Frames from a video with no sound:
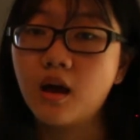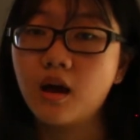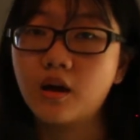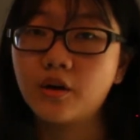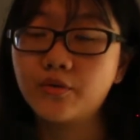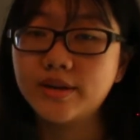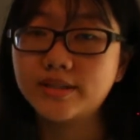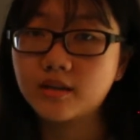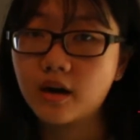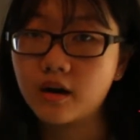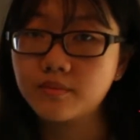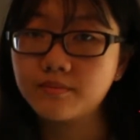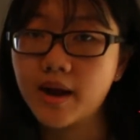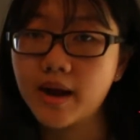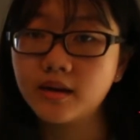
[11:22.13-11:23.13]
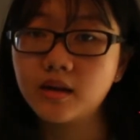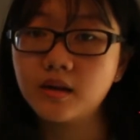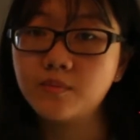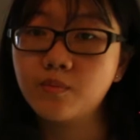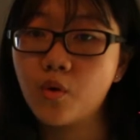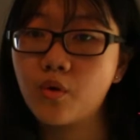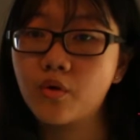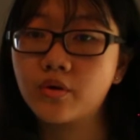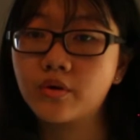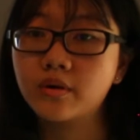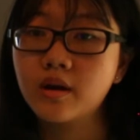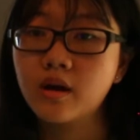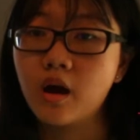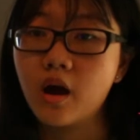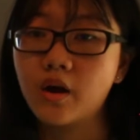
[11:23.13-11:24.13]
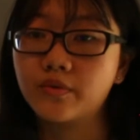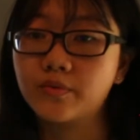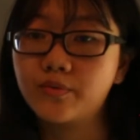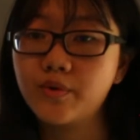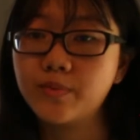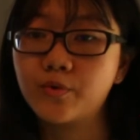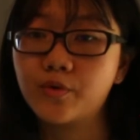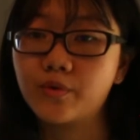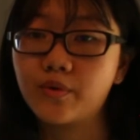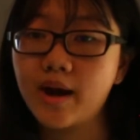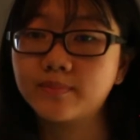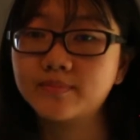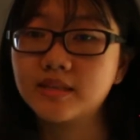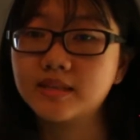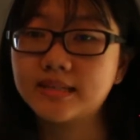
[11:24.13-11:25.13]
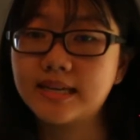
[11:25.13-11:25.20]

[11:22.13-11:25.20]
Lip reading: return many more reprogrammed